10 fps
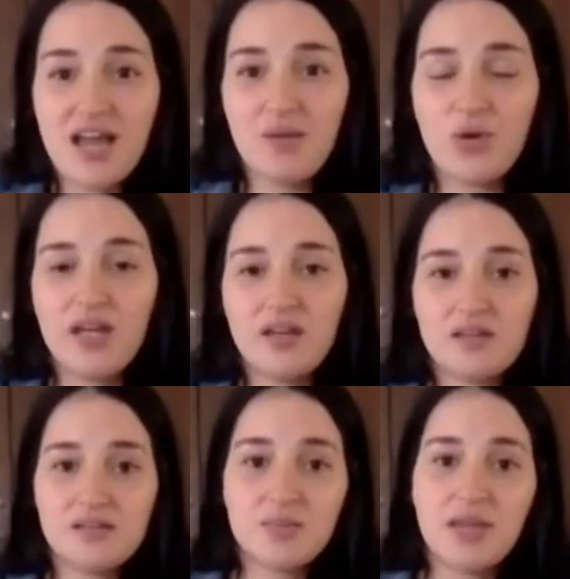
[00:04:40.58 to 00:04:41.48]
when
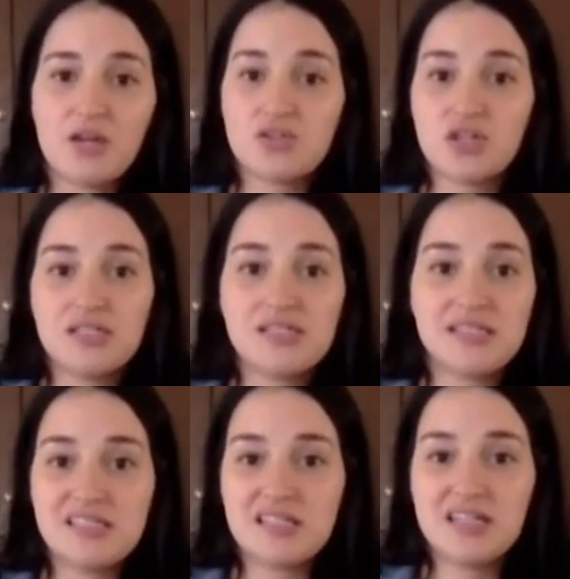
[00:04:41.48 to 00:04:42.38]
tomatoes are in
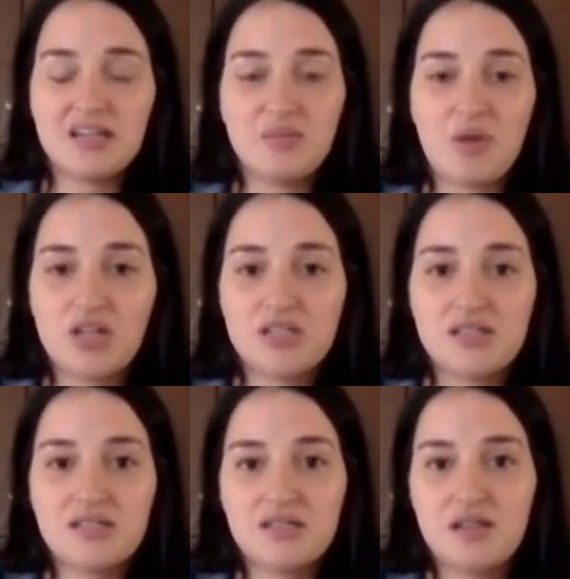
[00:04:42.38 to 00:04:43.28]
season and parsley and
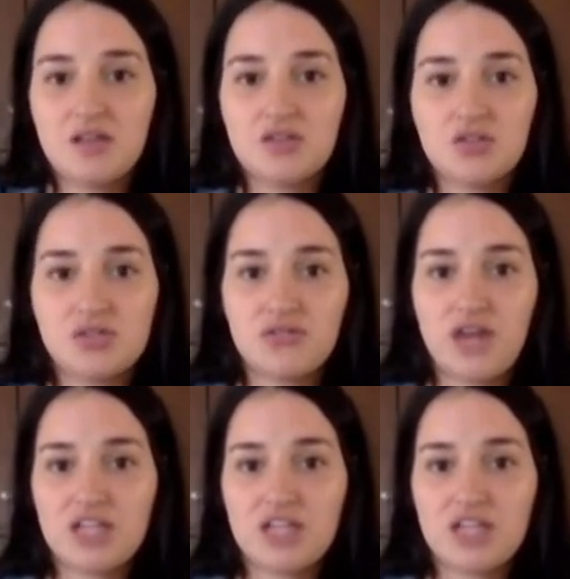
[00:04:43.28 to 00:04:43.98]
cilantro is fresh.